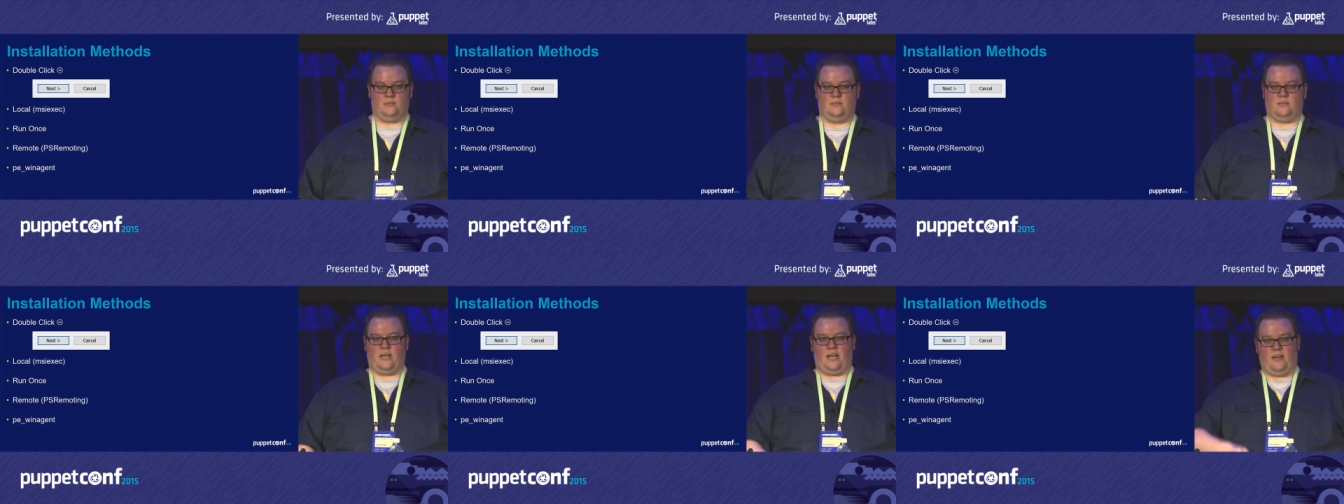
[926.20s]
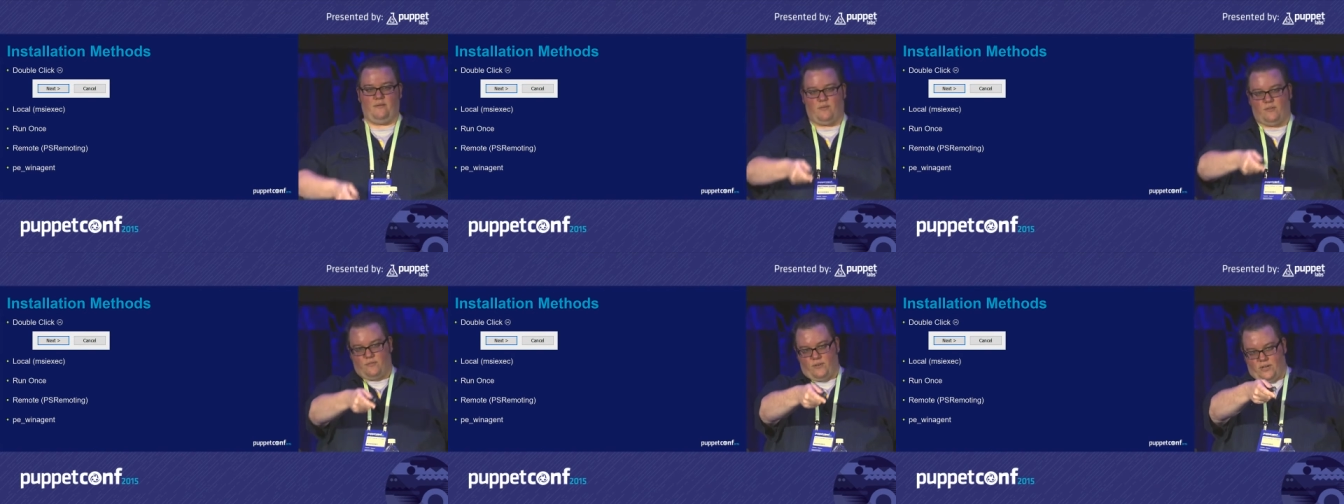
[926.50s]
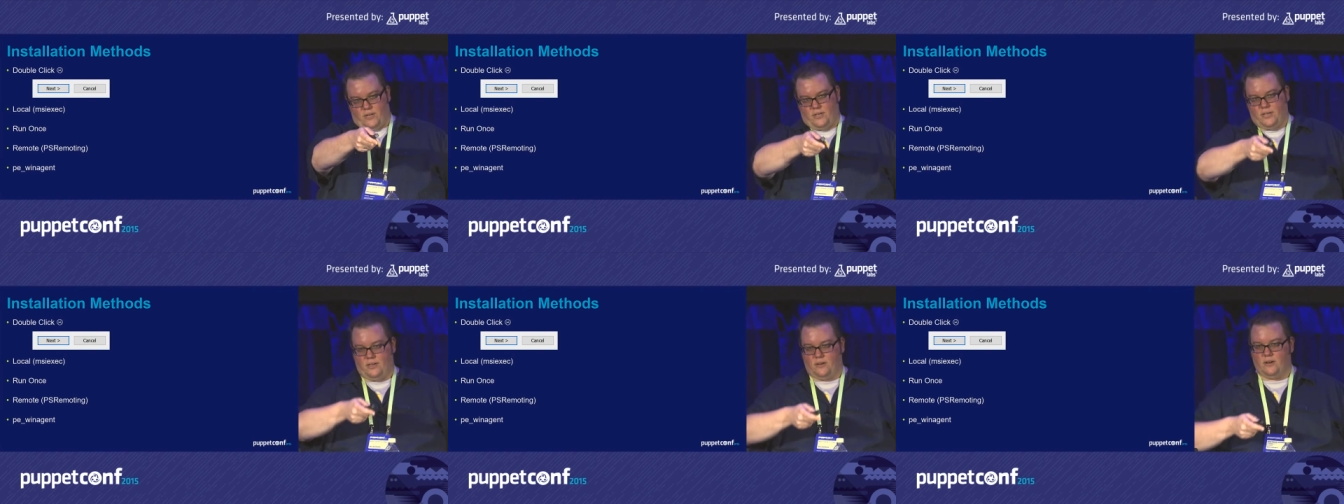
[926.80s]
I have a
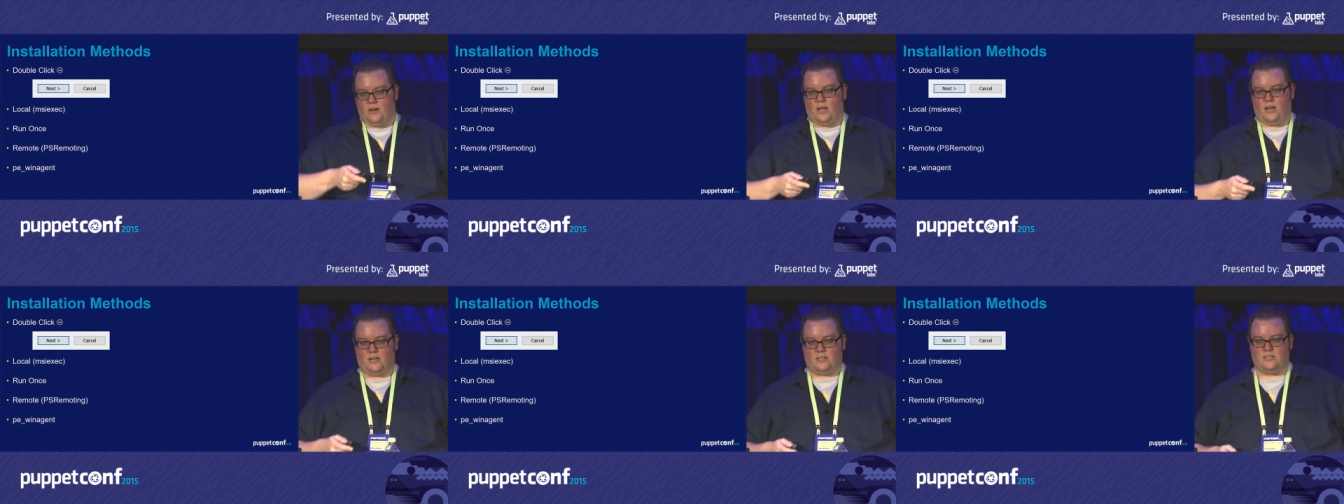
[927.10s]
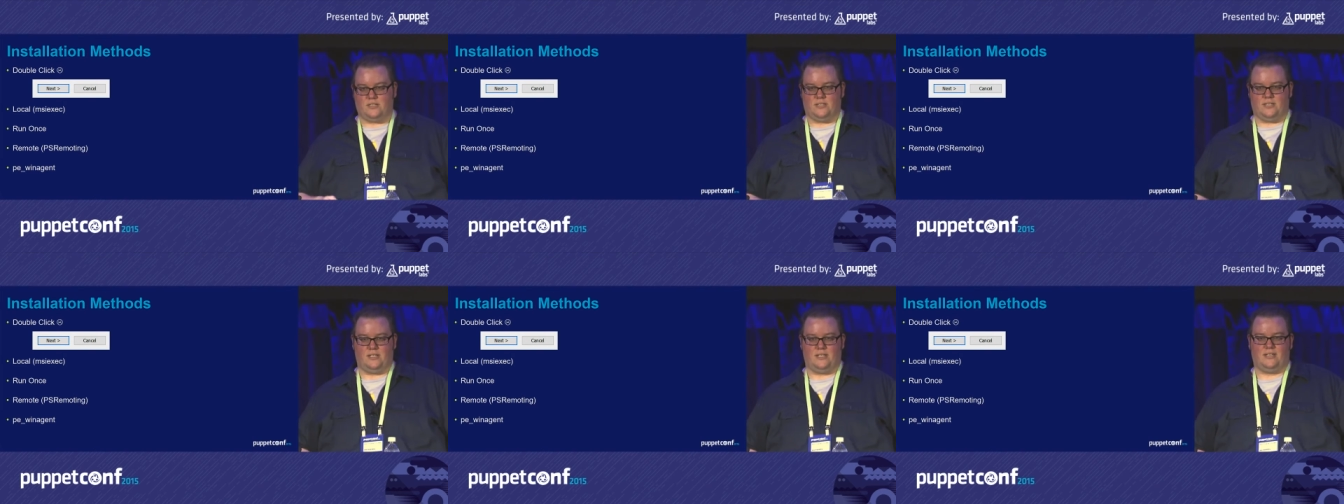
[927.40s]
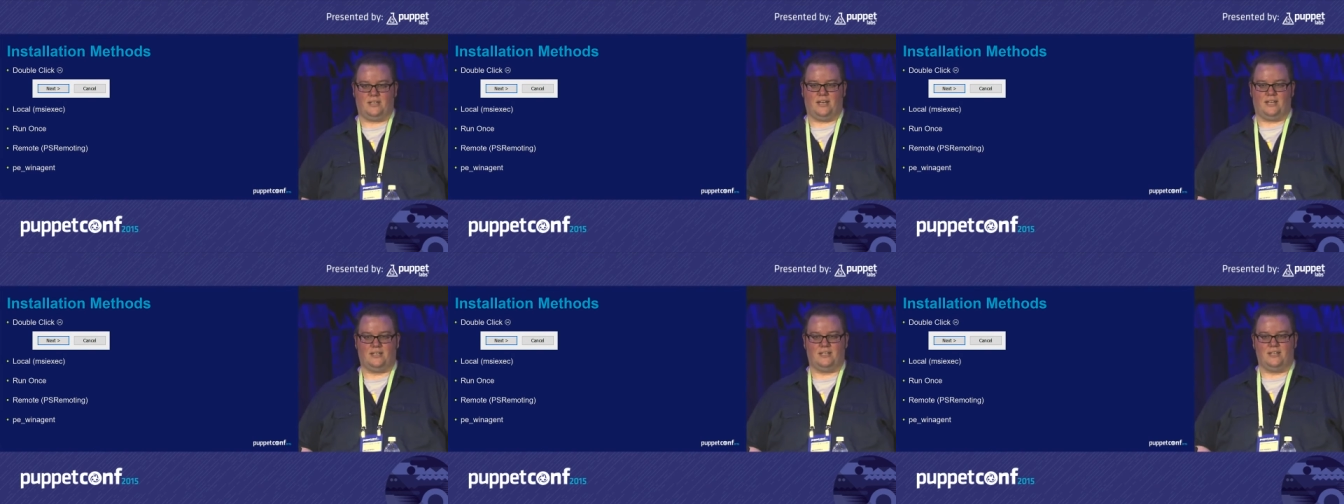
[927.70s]
friend here actually
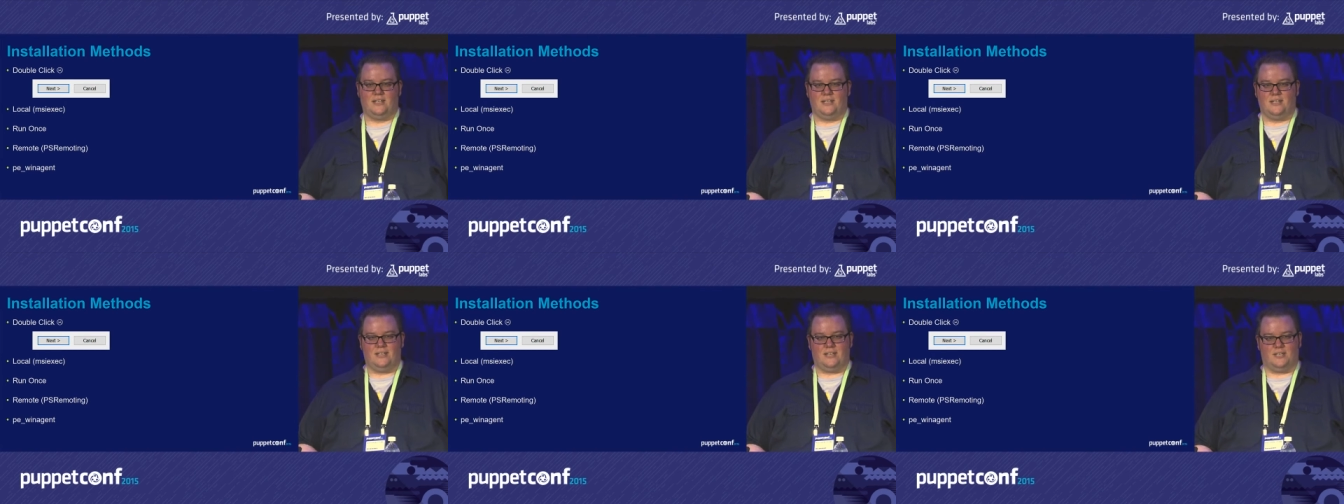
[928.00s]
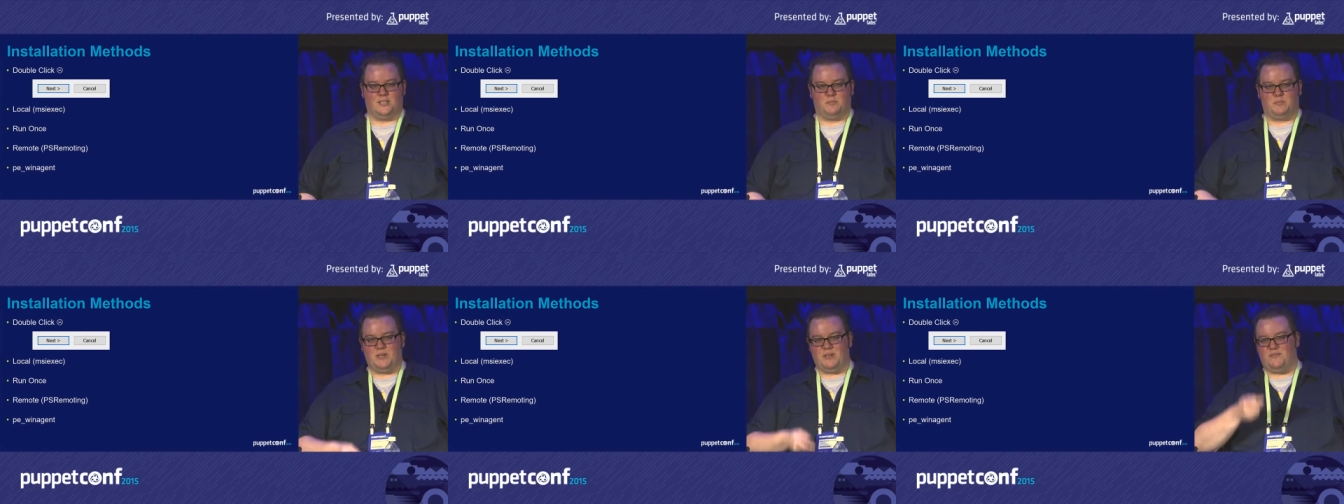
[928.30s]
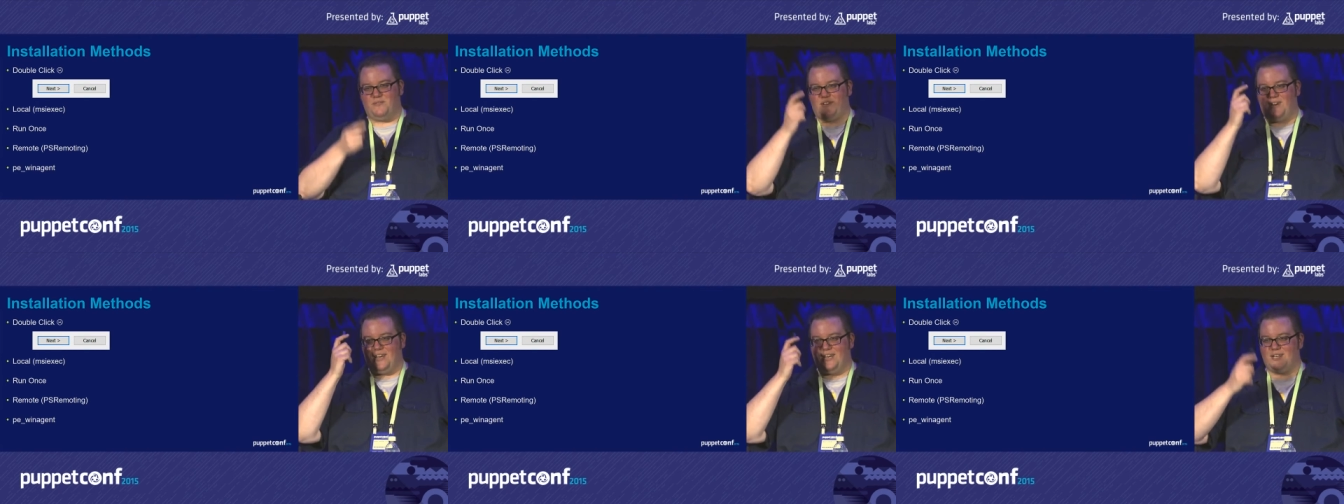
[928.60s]
that is a big
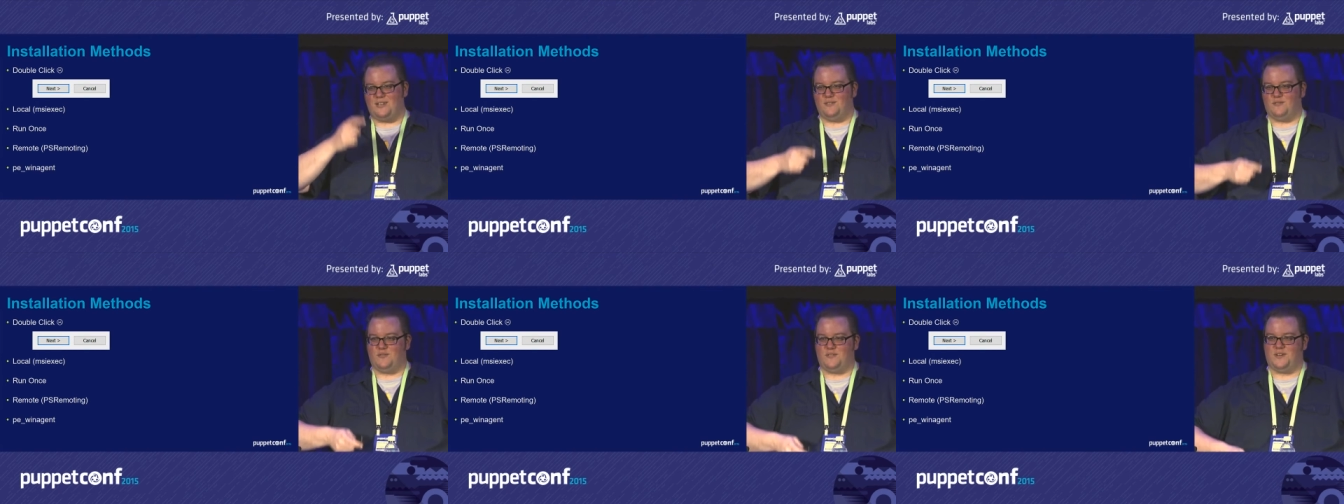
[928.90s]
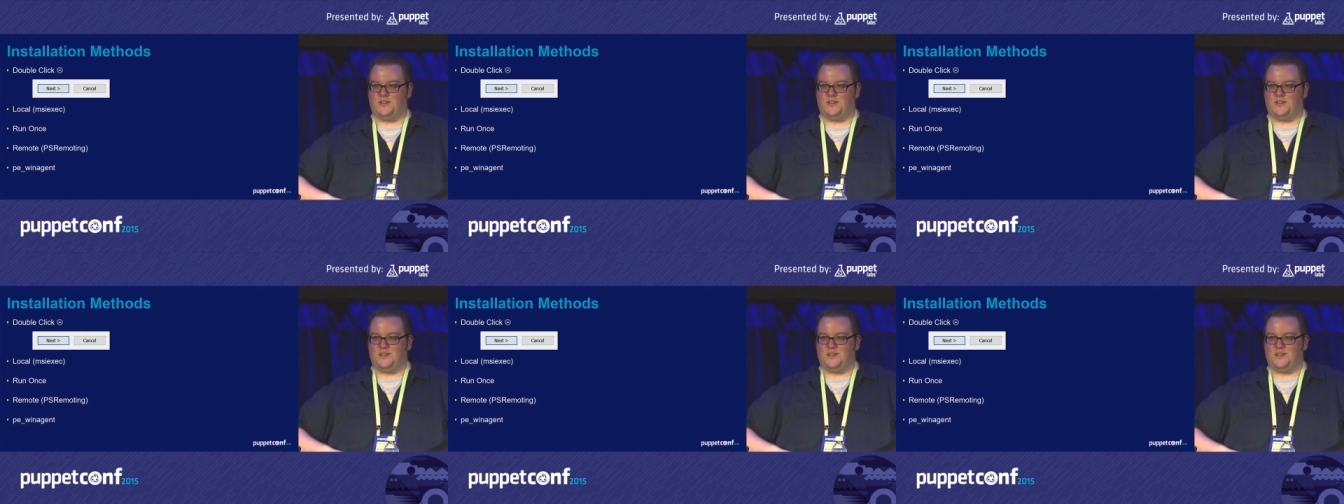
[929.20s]
fan of,